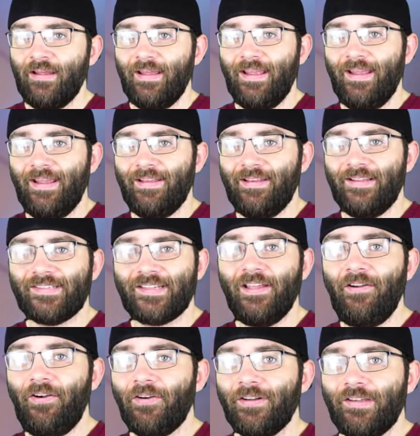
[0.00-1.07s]
And it's
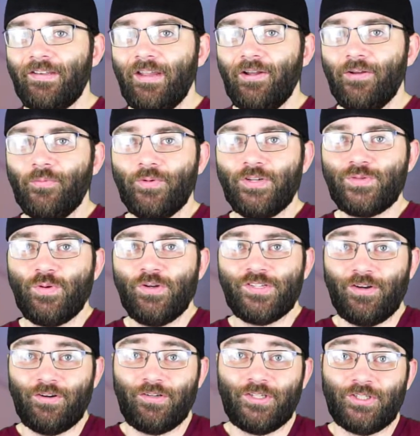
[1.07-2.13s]
kind of hard to tell which
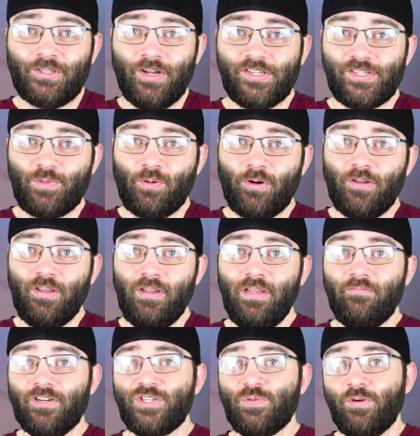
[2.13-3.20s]
ones are trustworthy
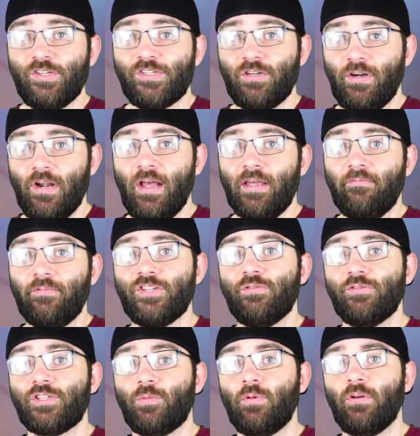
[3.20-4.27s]
and which ones are not, which
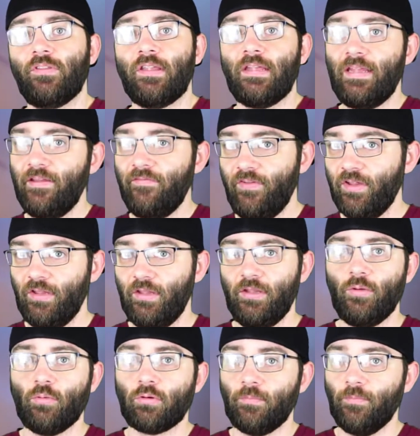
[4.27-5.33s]
ones are worth giving
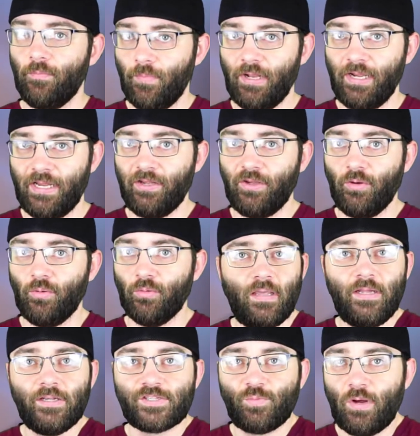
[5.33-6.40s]
your money to.
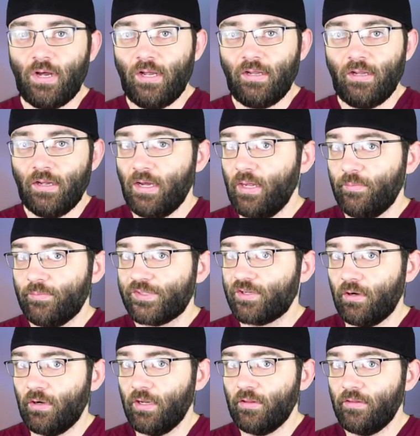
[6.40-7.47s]
Hence why I'm
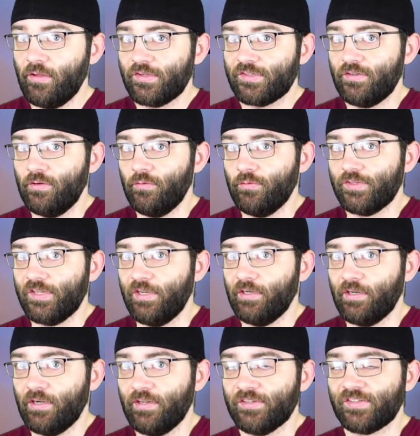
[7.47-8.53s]
starting this new
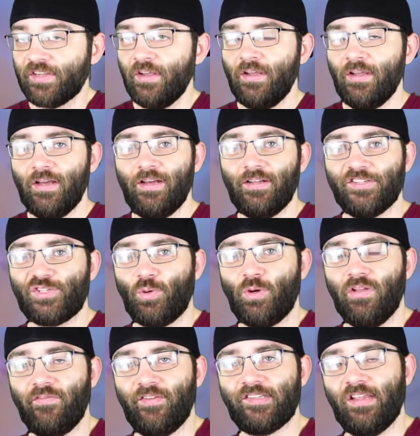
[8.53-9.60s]
series. Sort
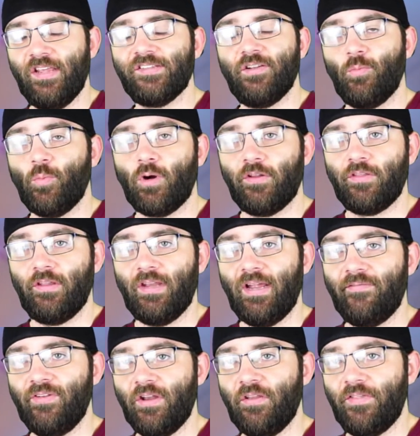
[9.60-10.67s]
of. Is it worth it?
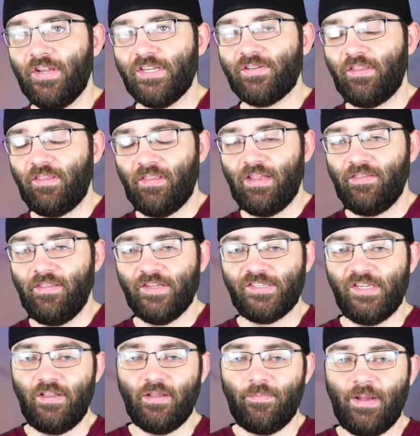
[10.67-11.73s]
I've done things like
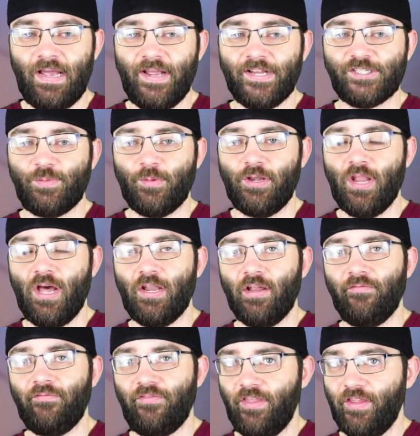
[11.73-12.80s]
this in the past, not
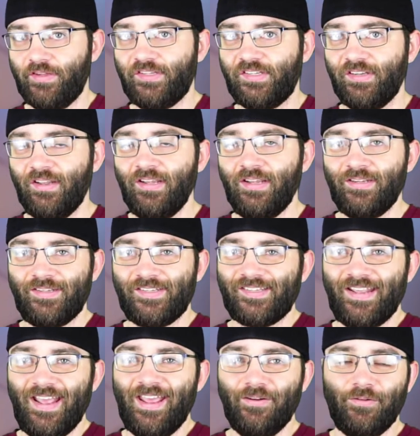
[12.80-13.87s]
of this
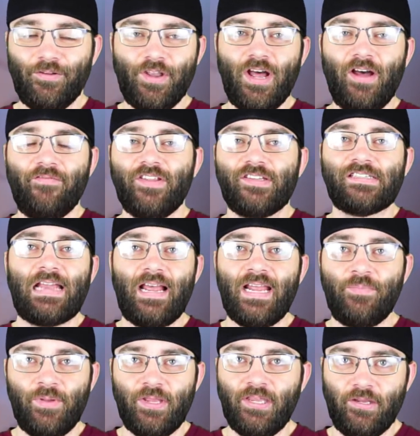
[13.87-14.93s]
scale, not of this
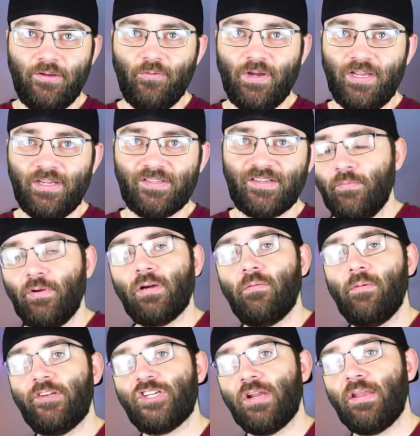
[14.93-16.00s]
type anyways. We're
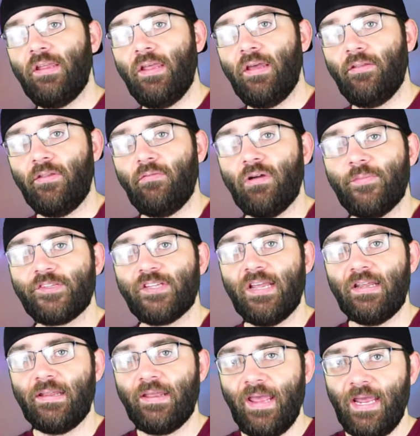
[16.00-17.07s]
going to be checking out the
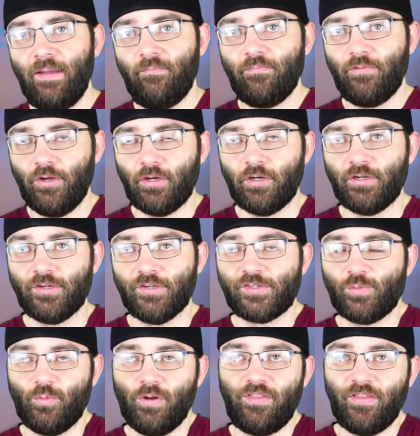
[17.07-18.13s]
website Game
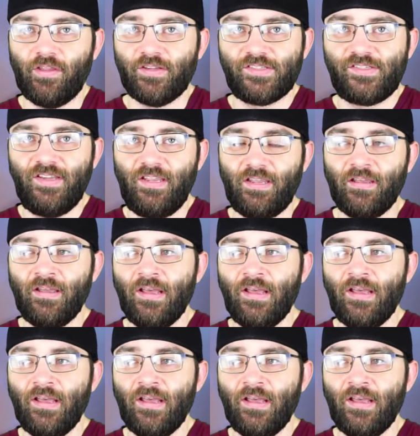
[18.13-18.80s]
Nerdz with a Z.